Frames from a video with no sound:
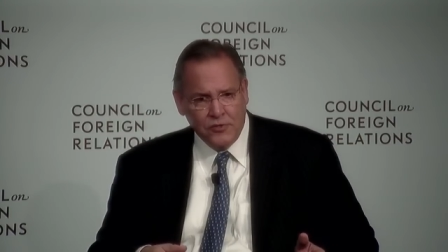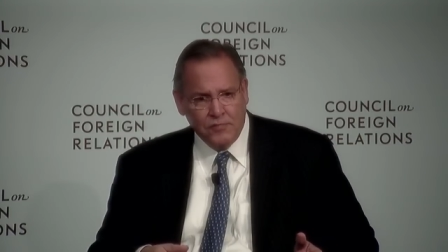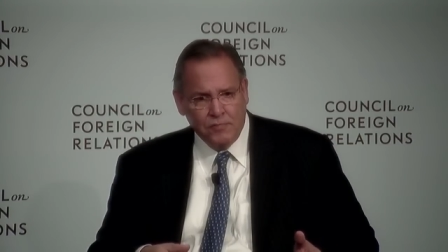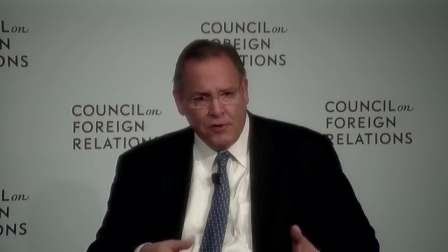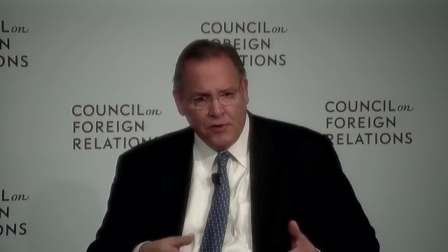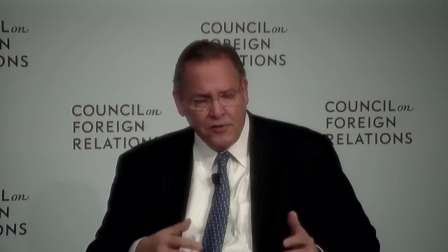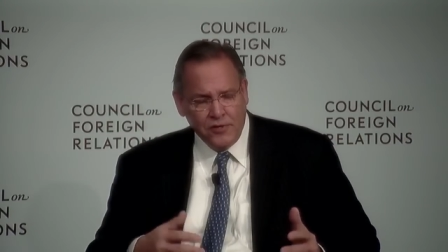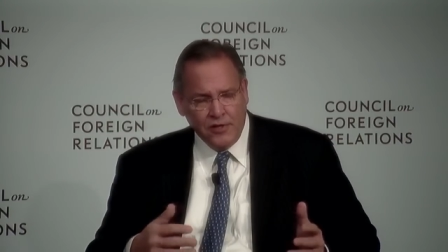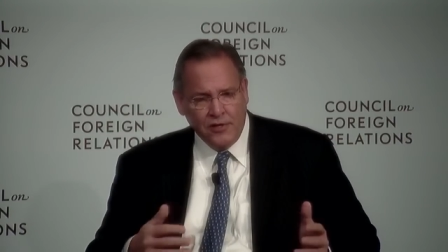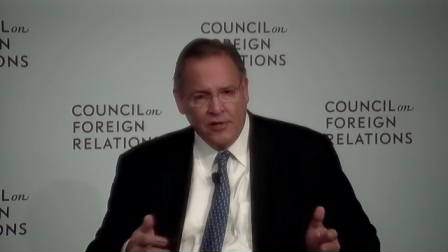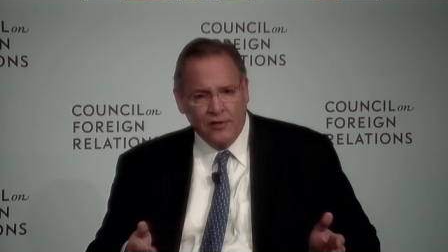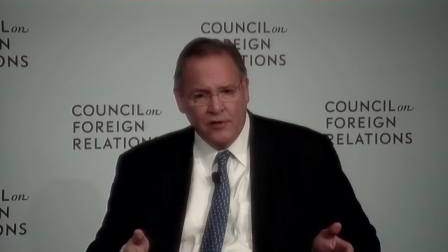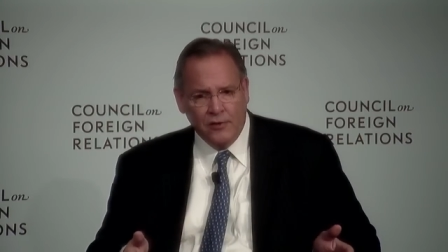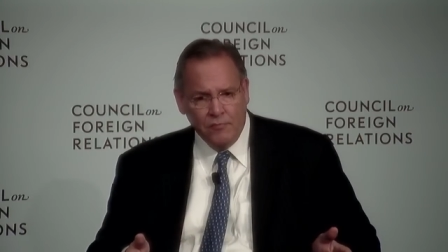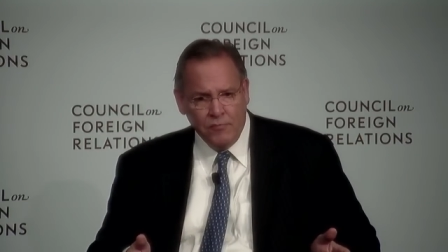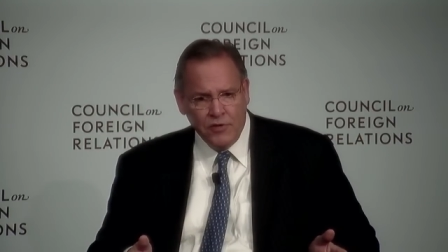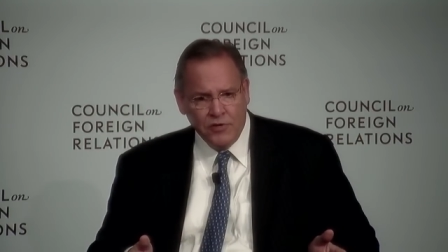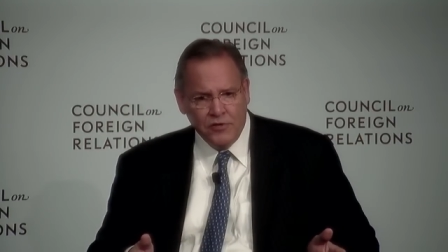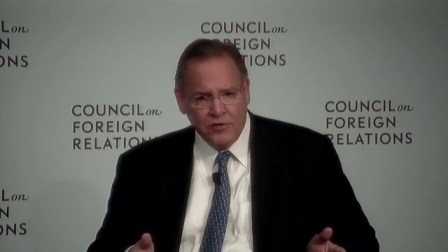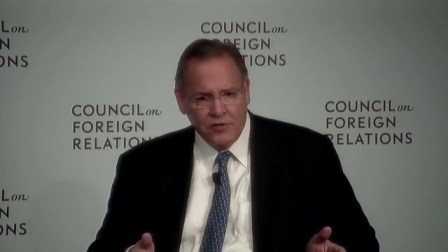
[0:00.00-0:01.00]
particulate
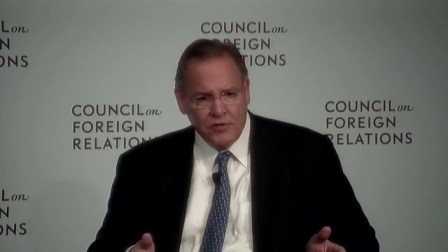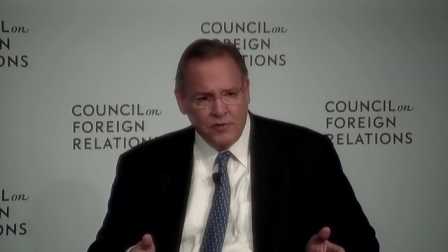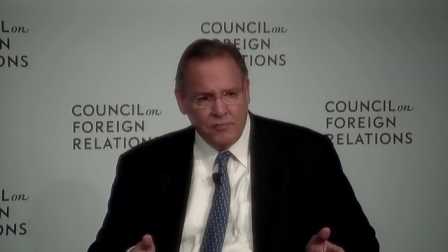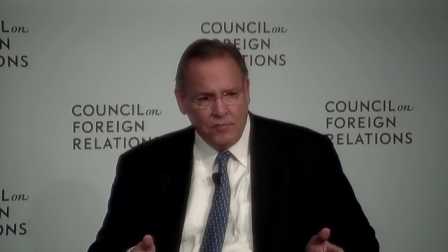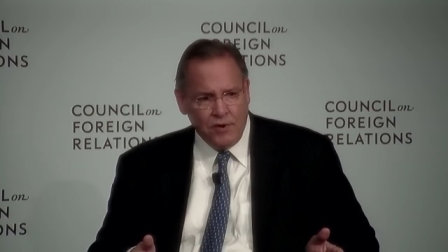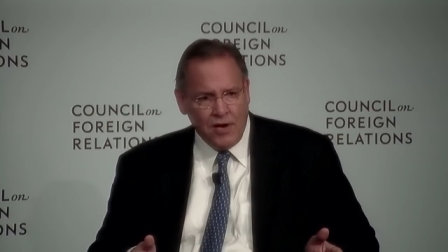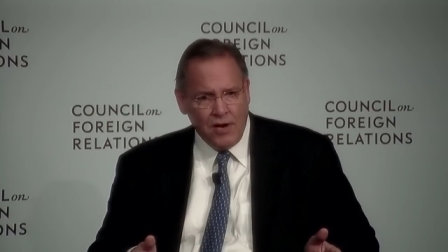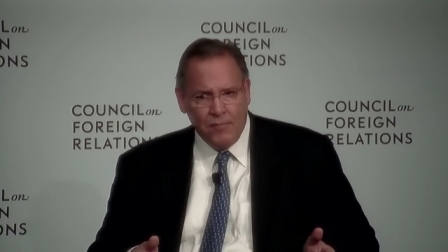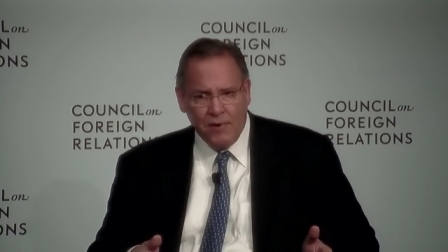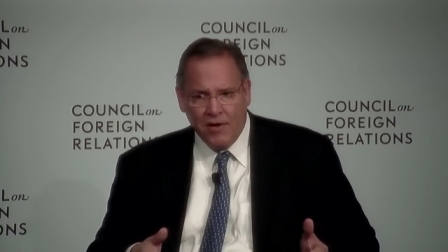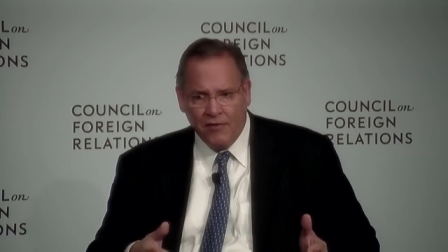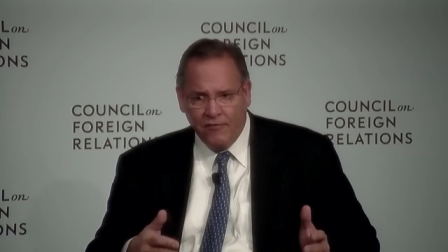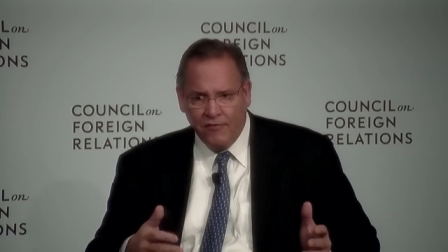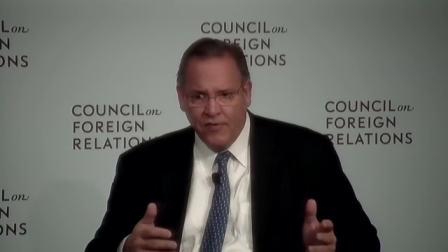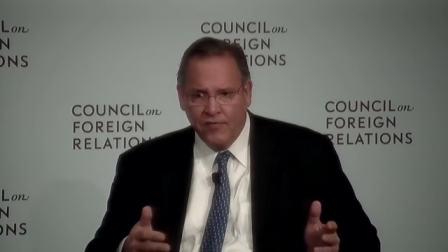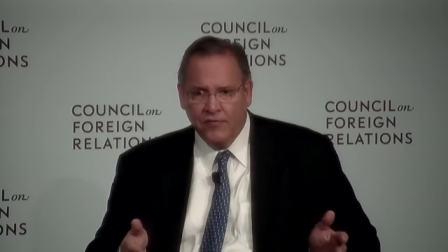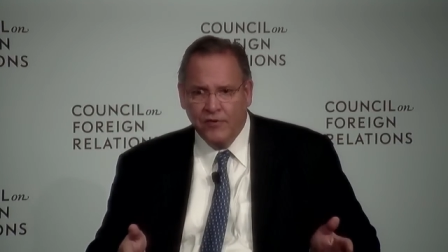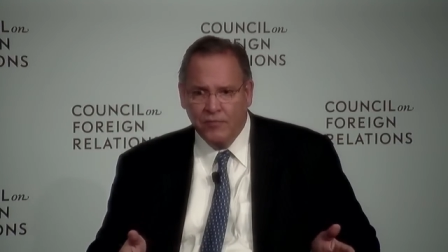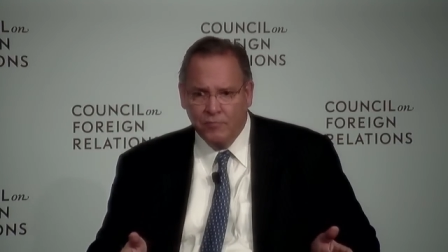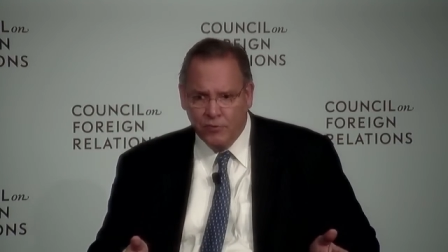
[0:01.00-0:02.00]
emissions by about
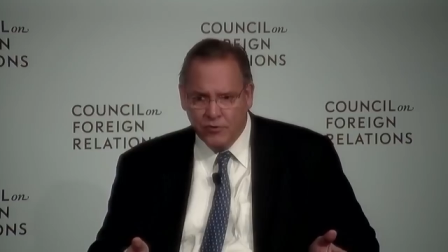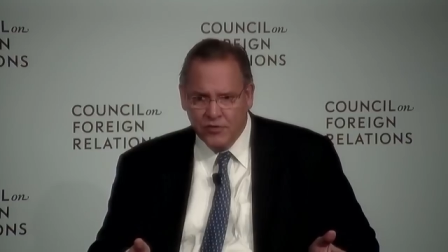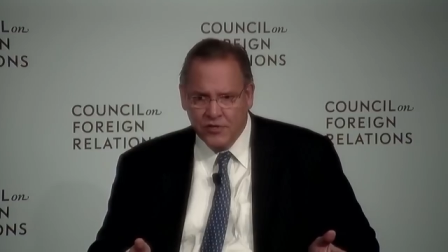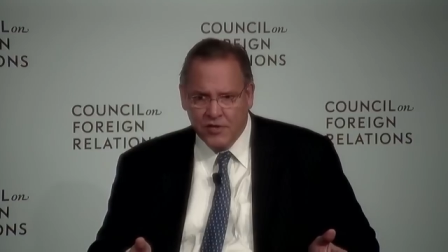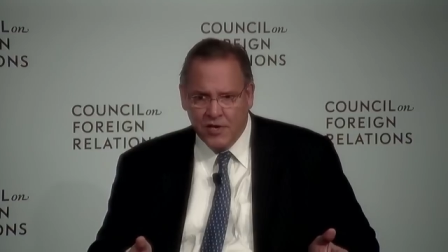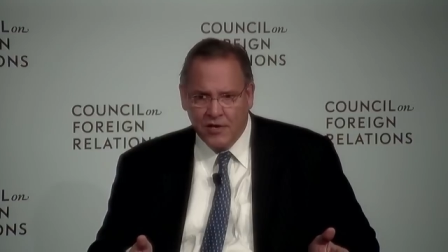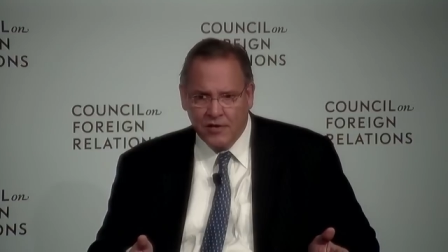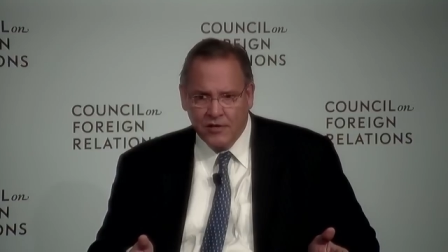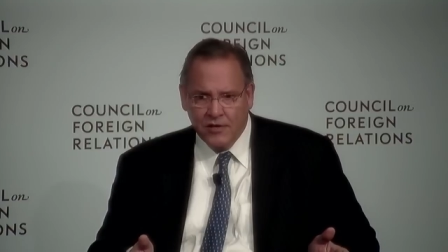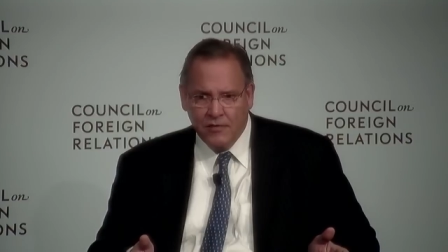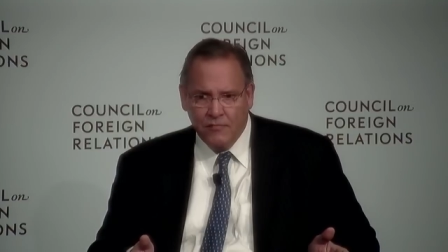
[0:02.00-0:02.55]
fifty percent.